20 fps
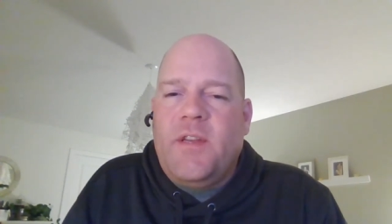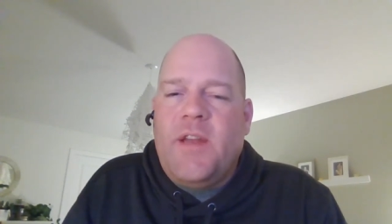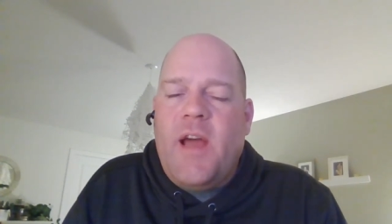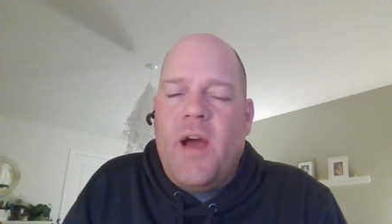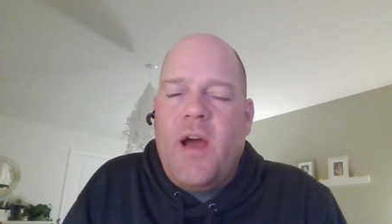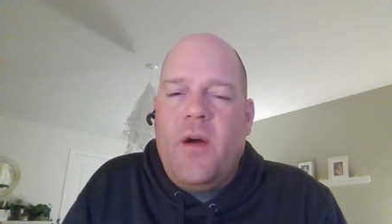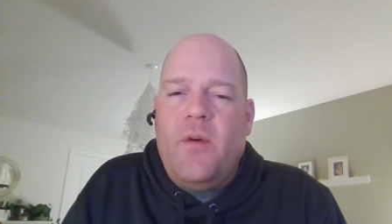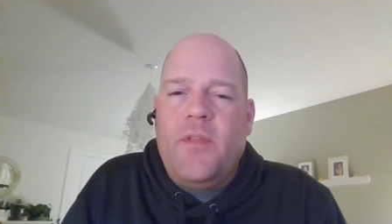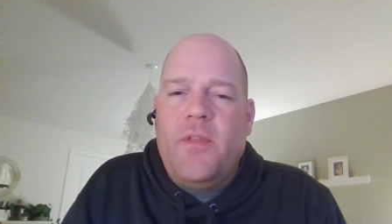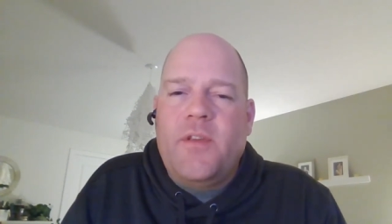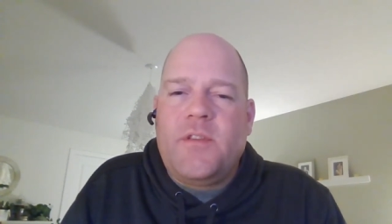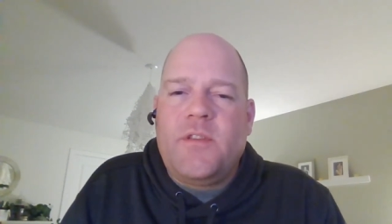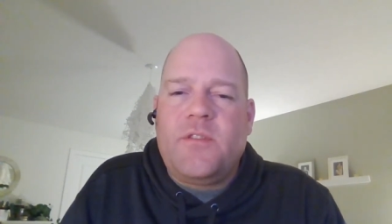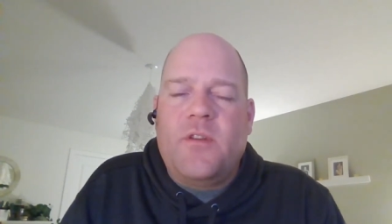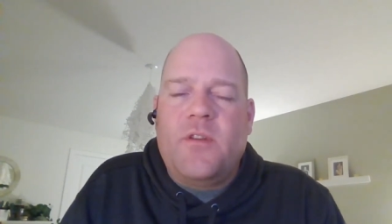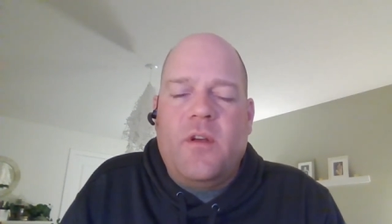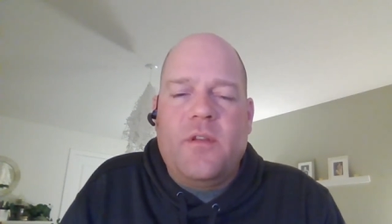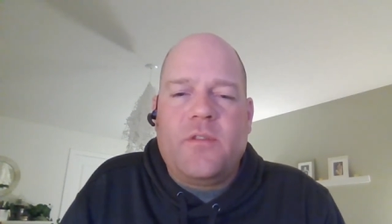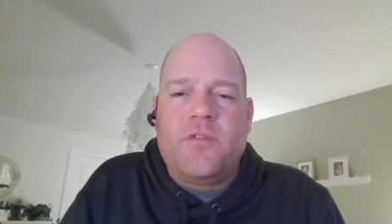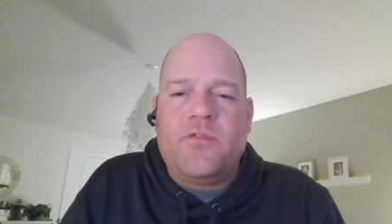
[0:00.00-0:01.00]
and how this is
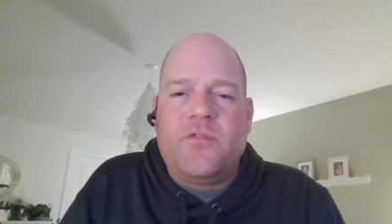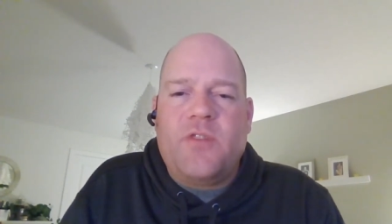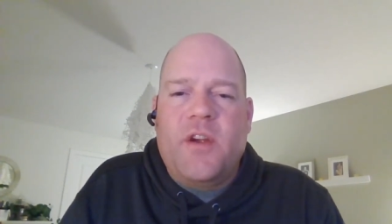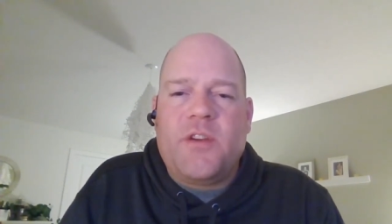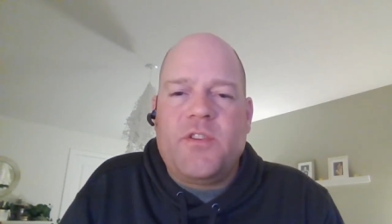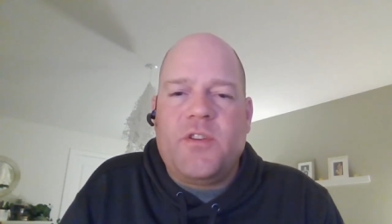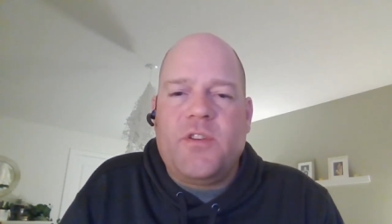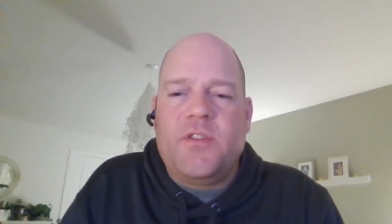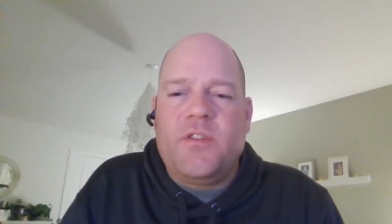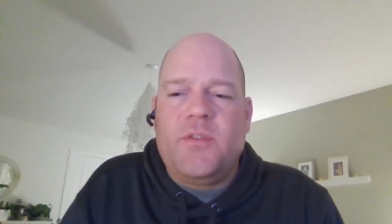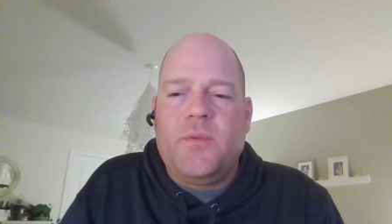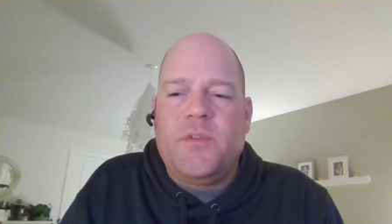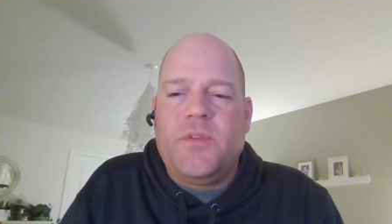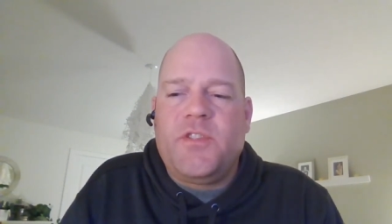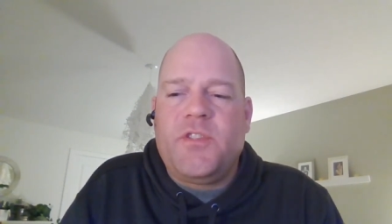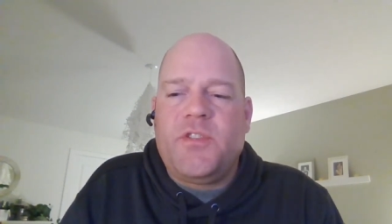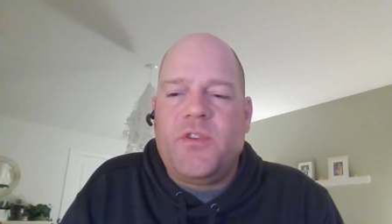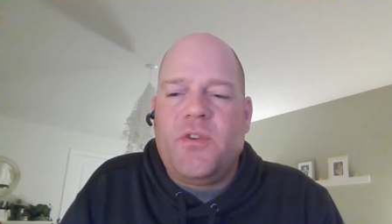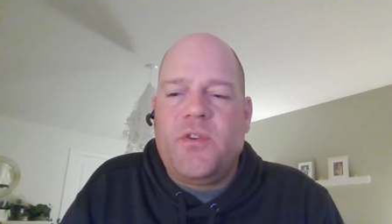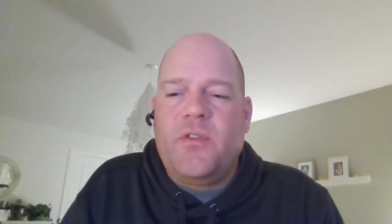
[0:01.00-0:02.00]
all structured to
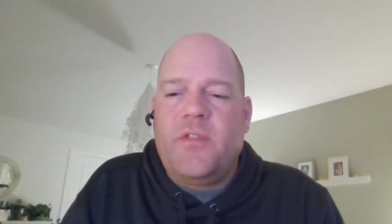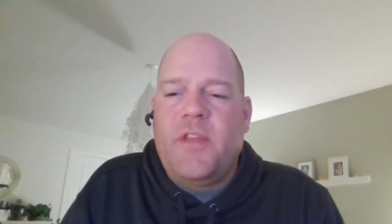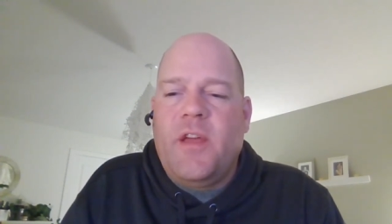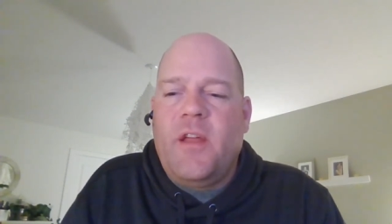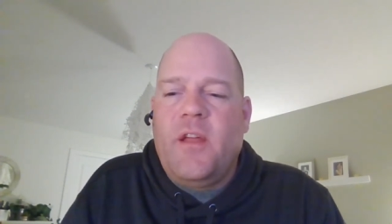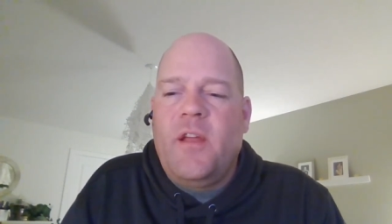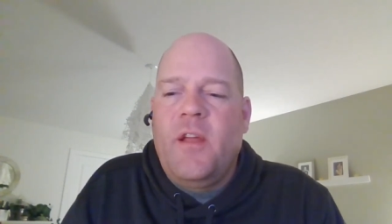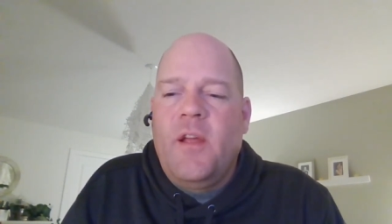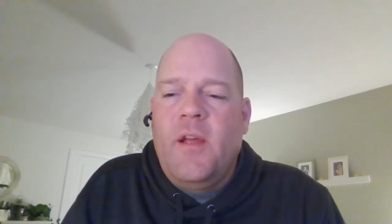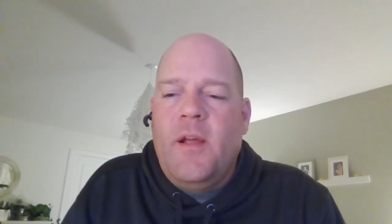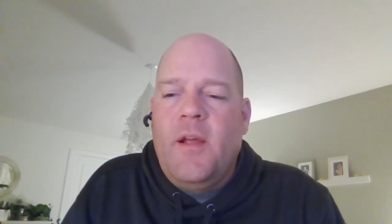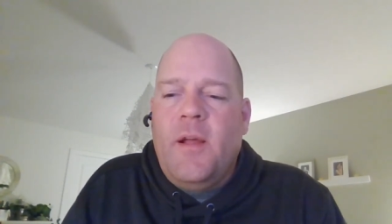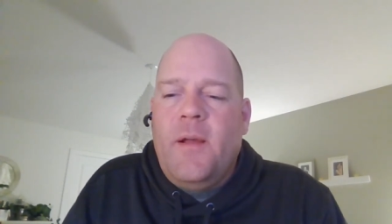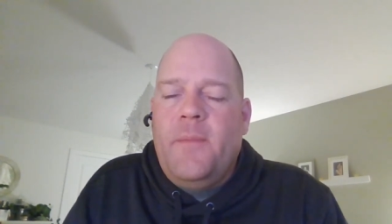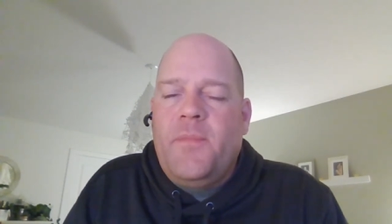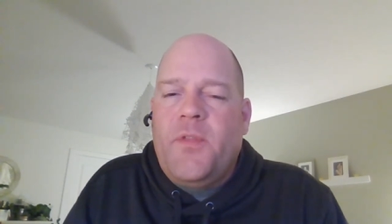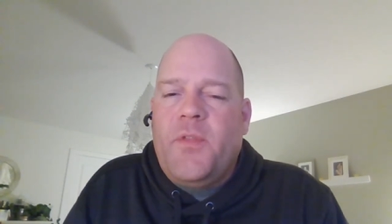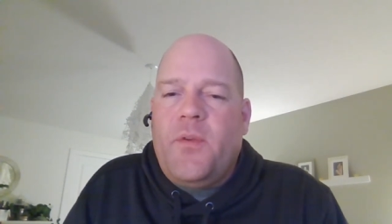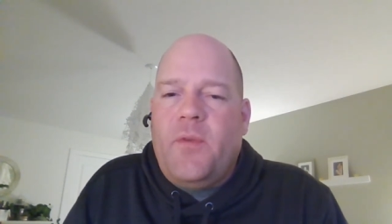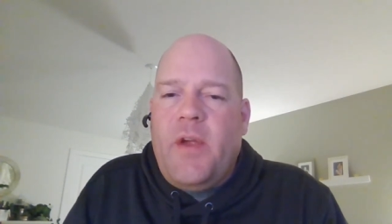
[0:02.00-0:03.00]
ensure that
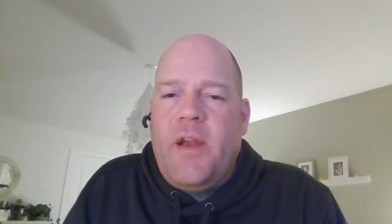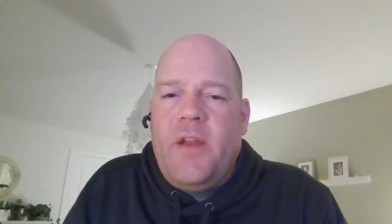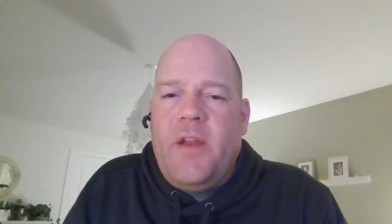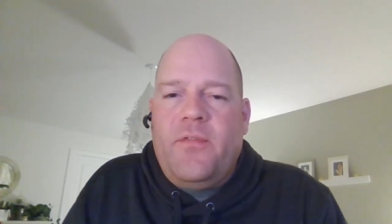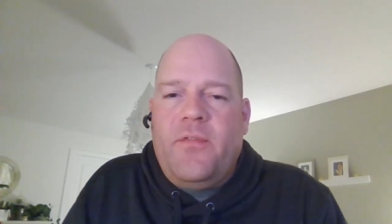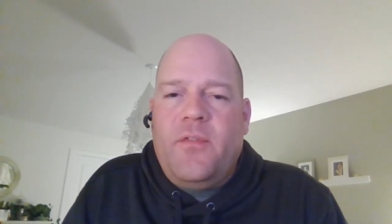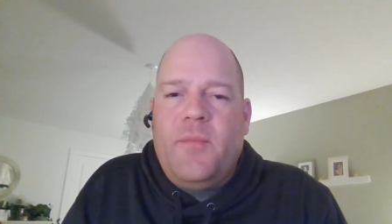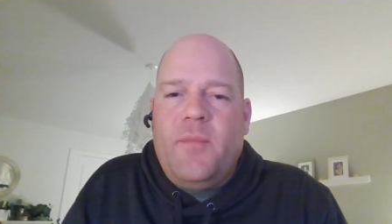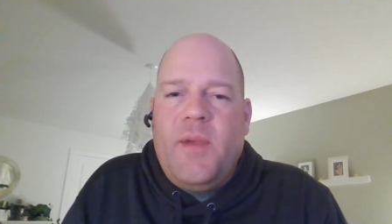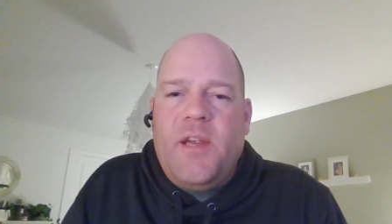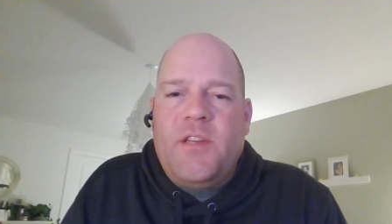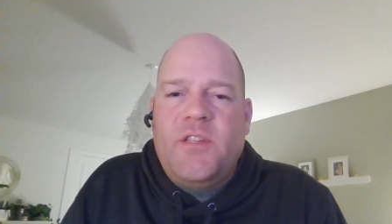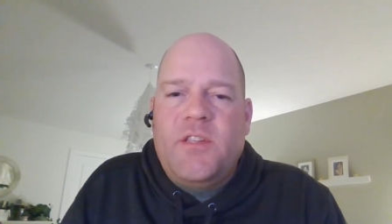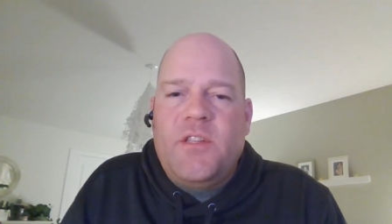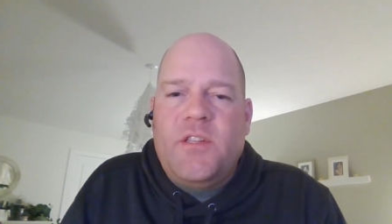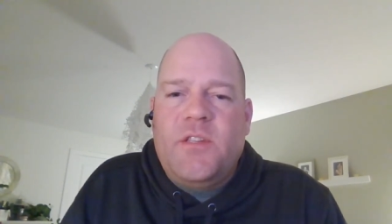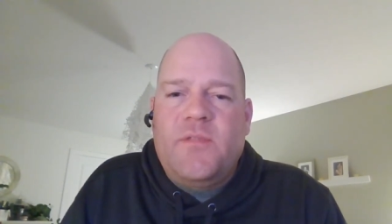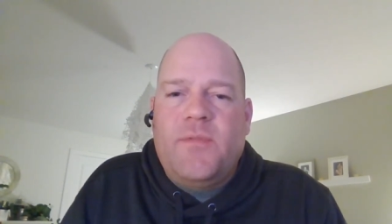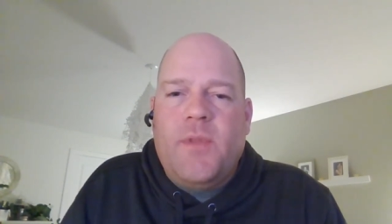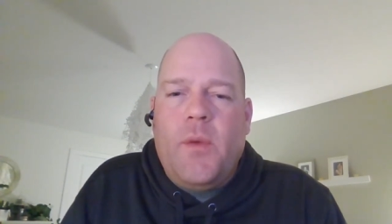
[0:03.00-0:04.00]
the right information
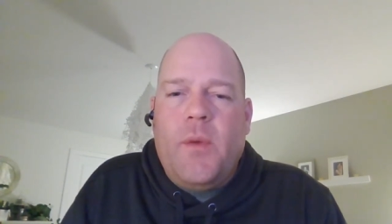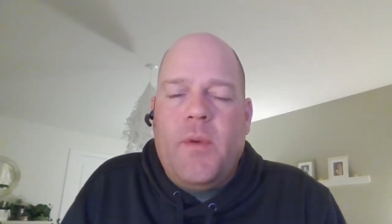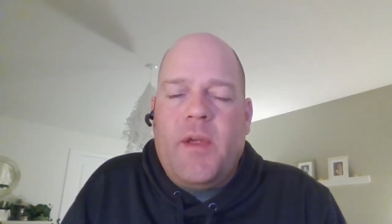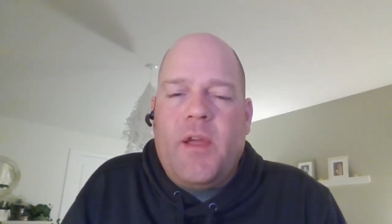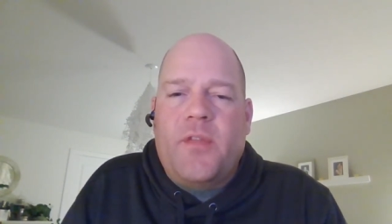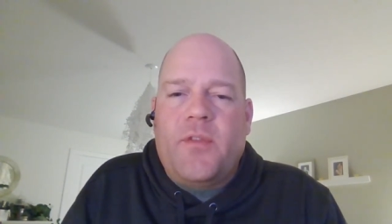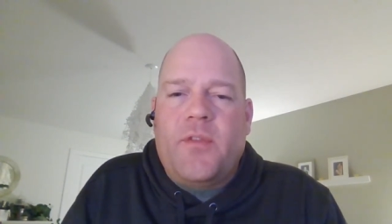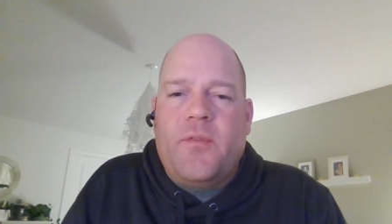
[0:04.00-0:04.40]
is flowing at the